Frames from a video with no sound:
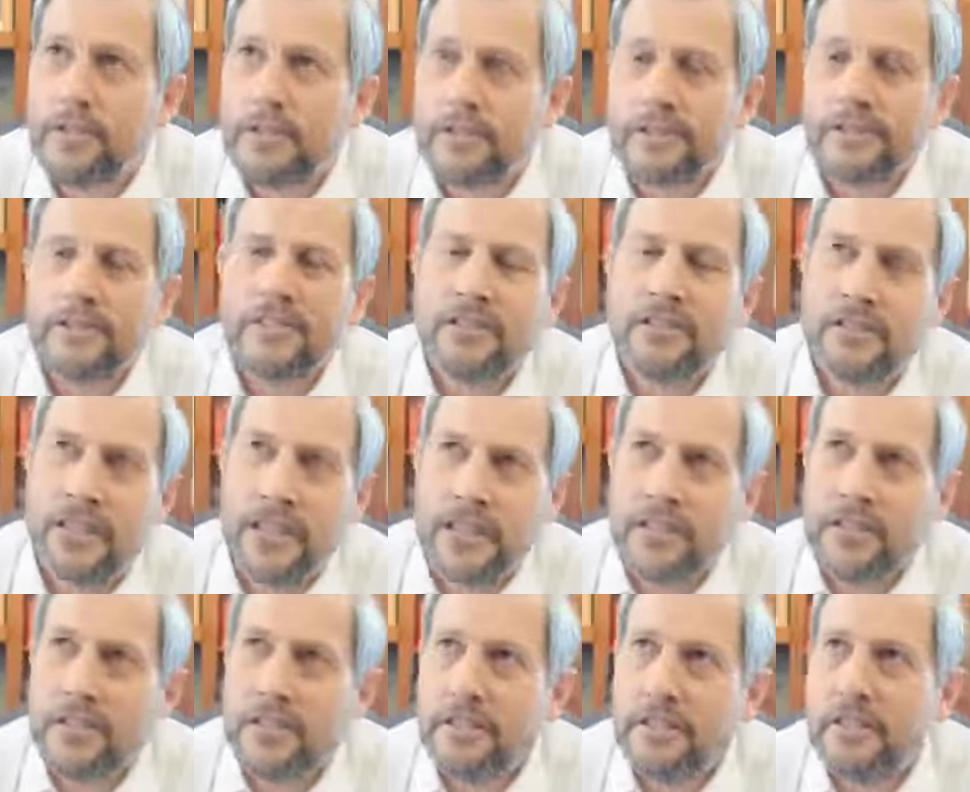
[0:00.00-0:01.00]
They're a little
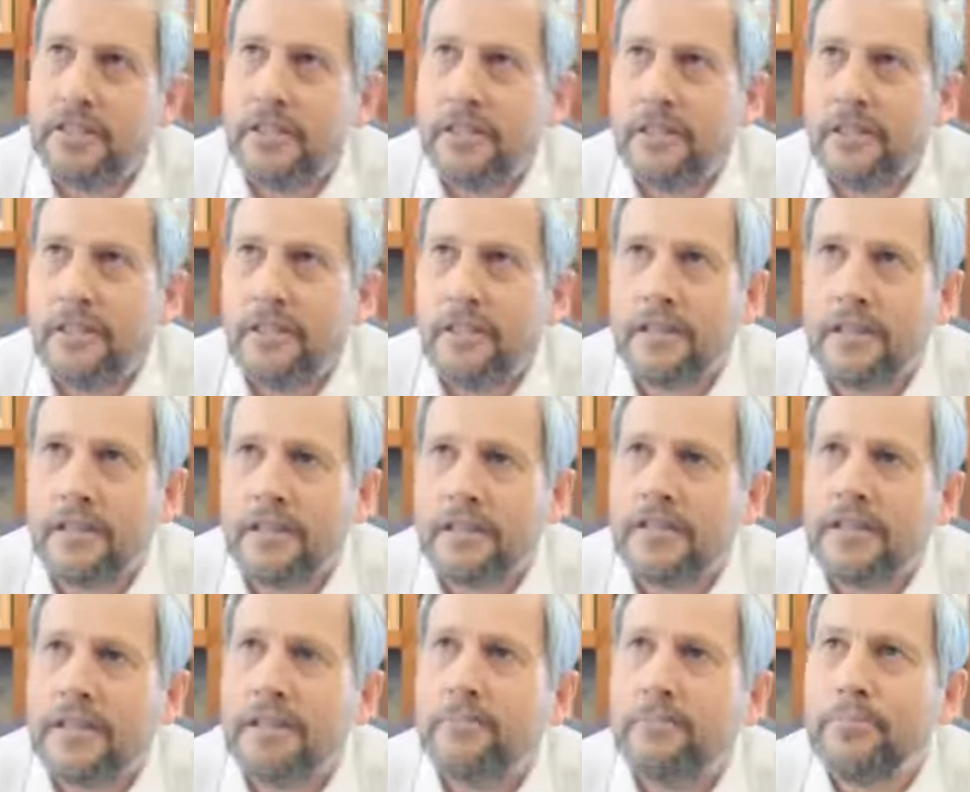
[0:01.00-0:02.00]
lazy, a
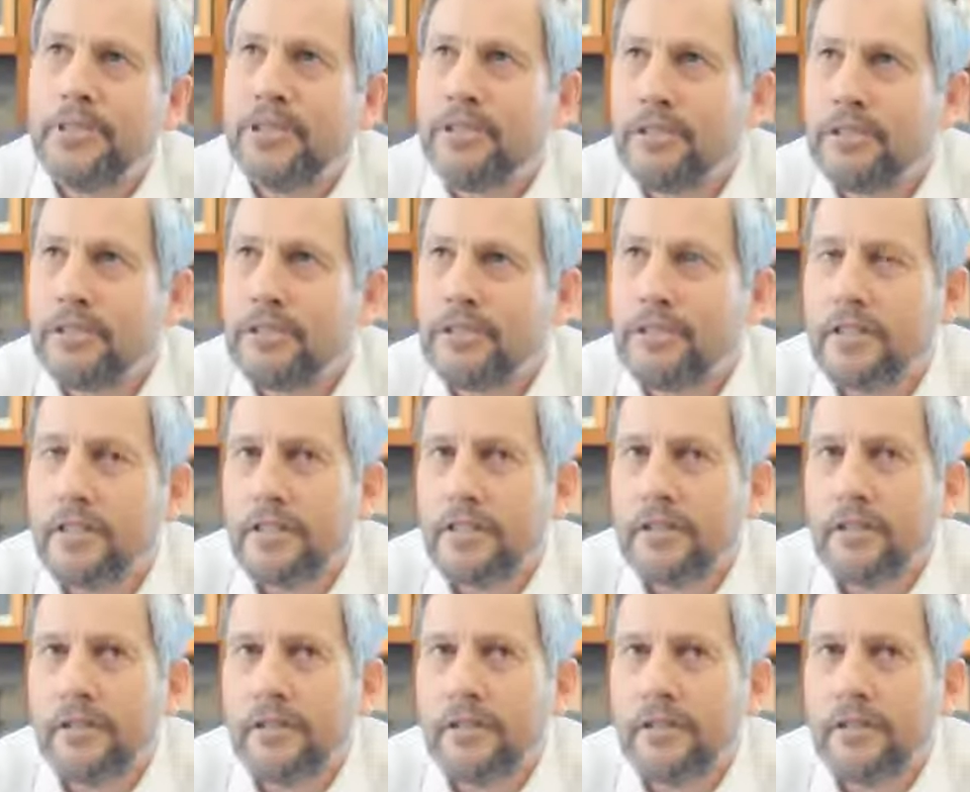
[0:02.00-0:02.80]
little ambitious.